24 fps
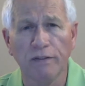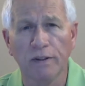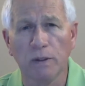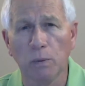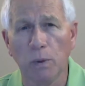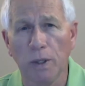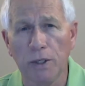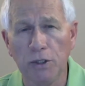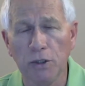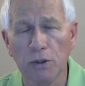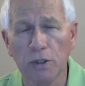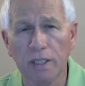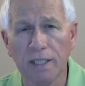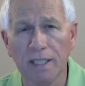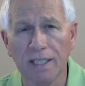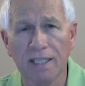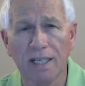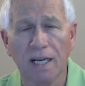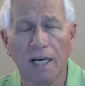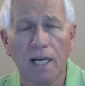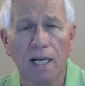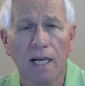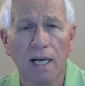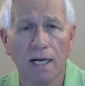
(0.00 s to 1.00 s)
and when you
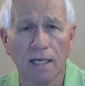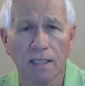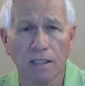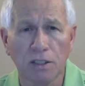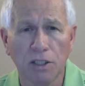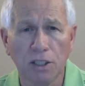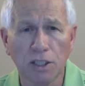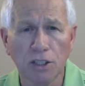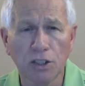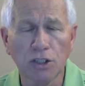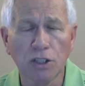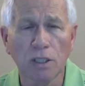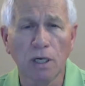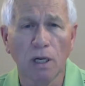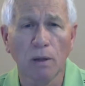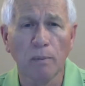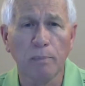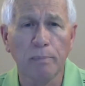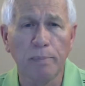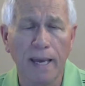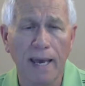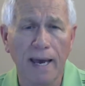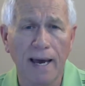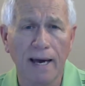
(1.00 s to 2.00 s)
get additional
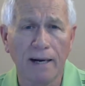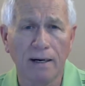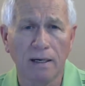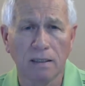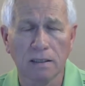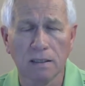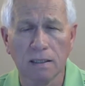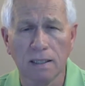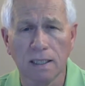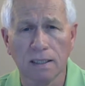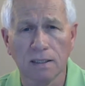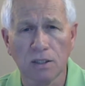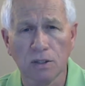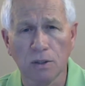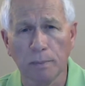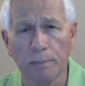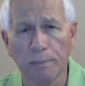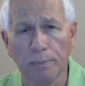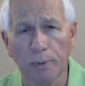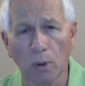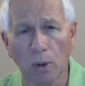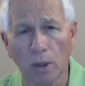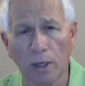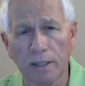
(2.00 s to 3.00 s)
patterns that
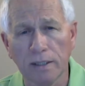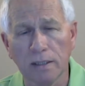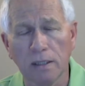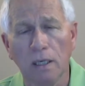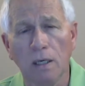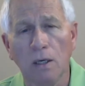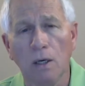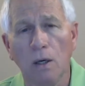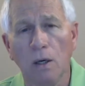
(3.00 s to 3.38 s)
support